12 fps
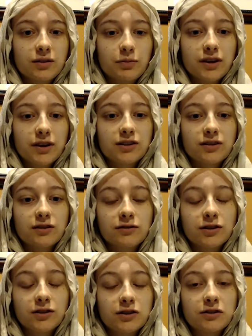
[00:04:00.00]
the picture of
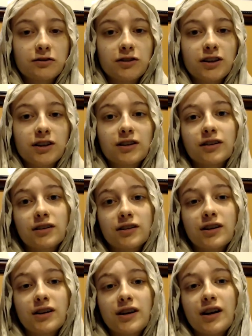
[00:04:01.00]
Philosophia
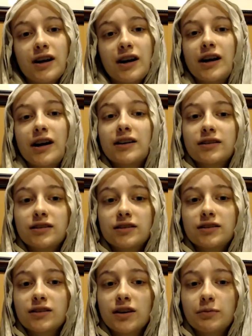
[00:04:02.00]

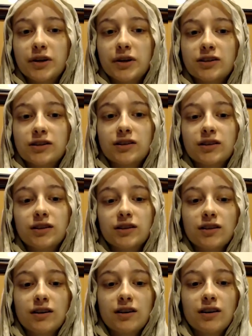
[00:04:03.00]
and a picture
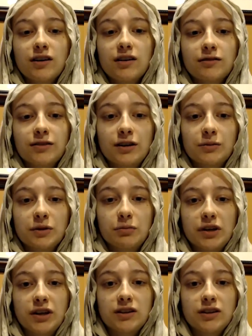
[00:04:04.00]
from
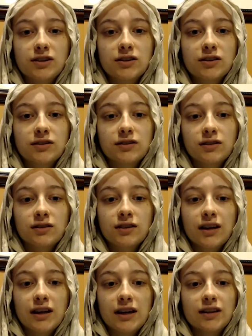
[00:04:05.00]
Benedictional
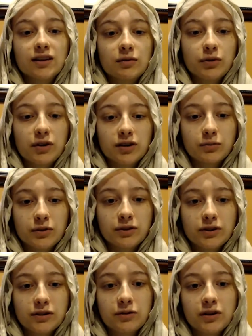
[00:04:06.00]
in the blog
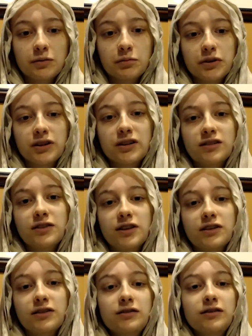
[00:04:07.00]
post where I put this
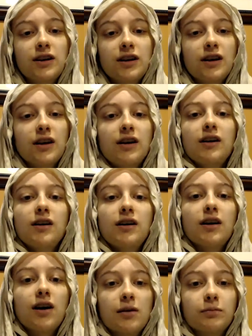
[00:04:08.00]
video.
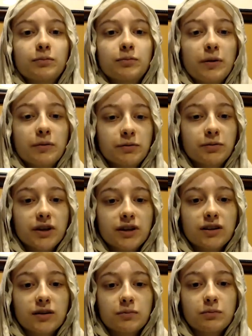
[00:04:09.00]
Probably
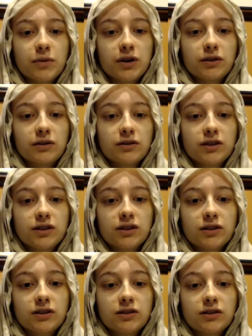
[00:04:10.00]
the
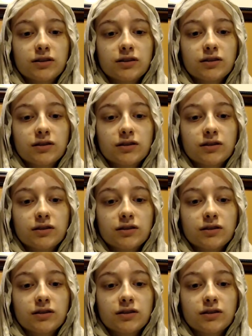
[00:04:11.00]
most